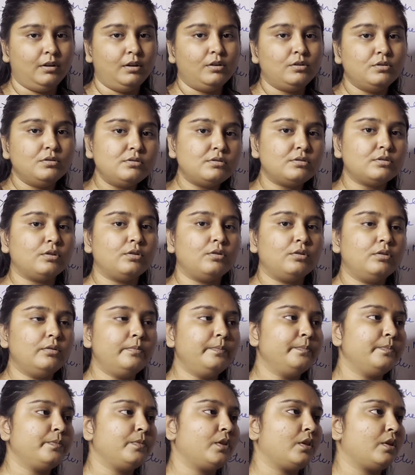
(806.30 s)
So
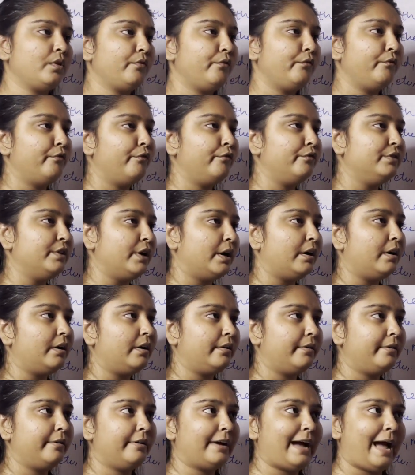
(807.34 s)

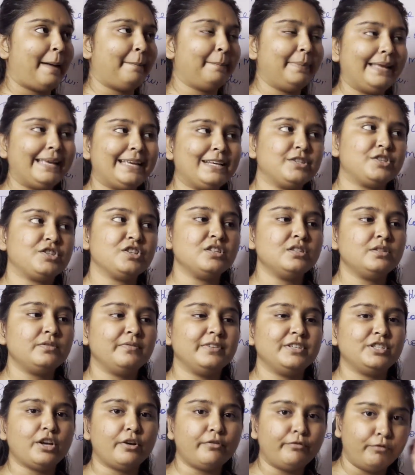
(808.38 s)
the applications
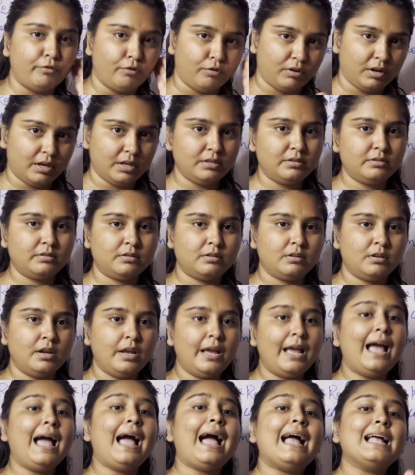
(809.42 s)
which are focused
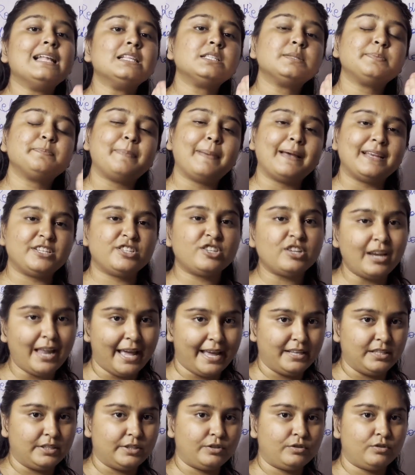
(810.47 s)
and
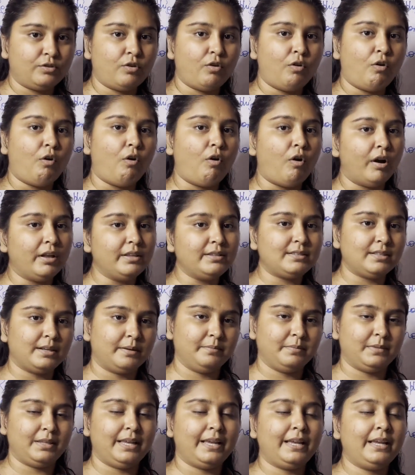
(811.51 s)
specialized on
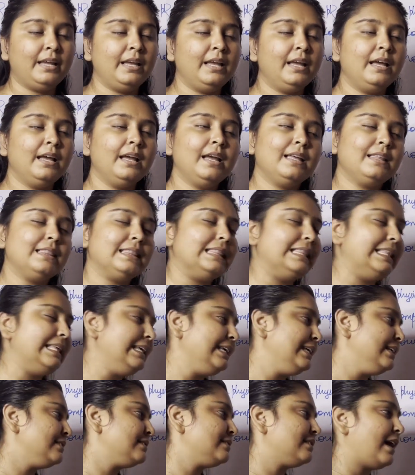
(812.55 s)
something,
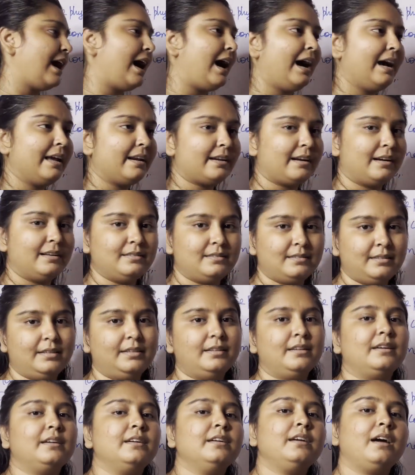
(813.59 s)
these are
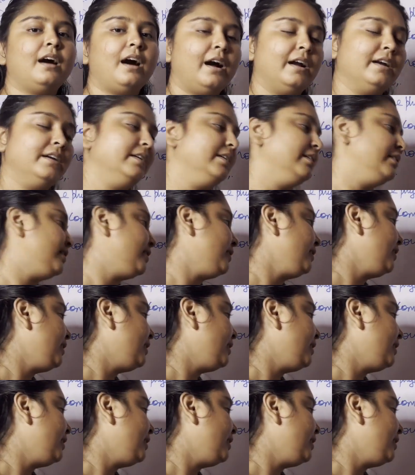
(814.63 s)
considered under